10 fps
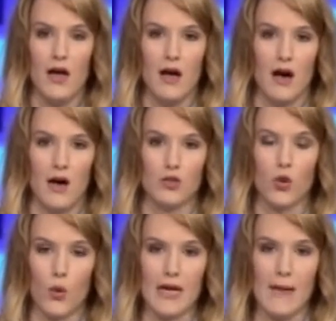uh,
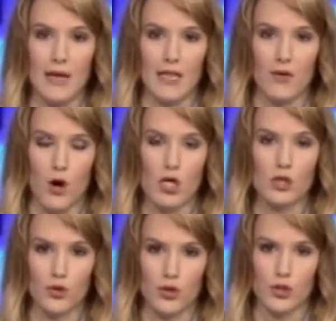Tory MLA Ron
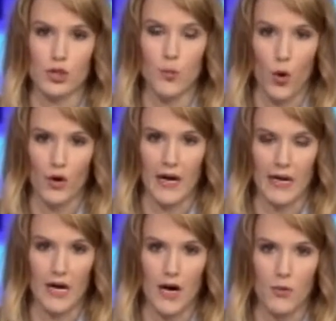Schuler this
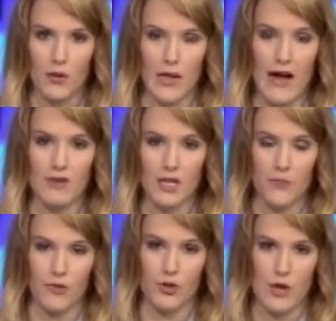morning. Uh, we'll have a
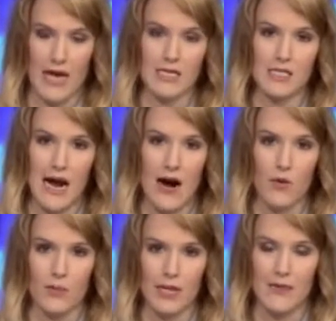clip for you next
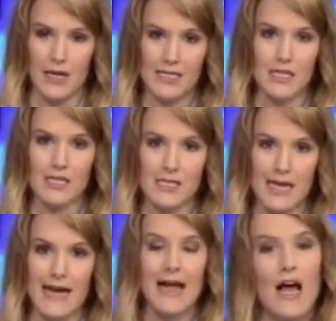hour, okay. but he basically
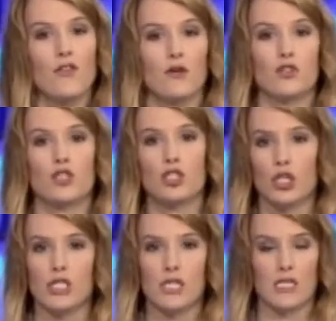said there's
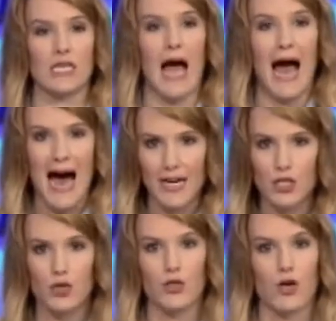just this
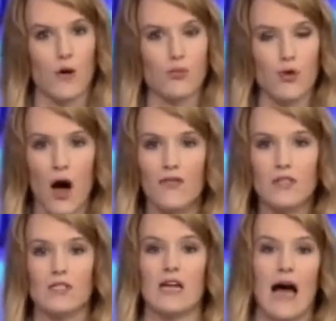attitude in our
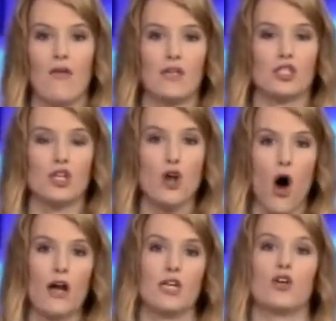province now that's
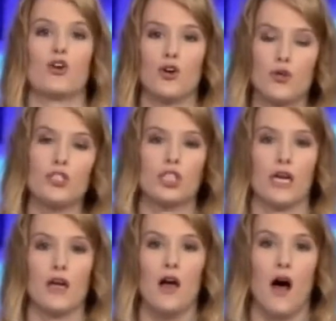not
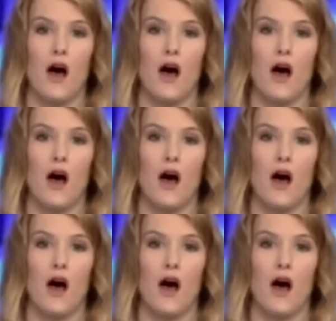encouraging uh,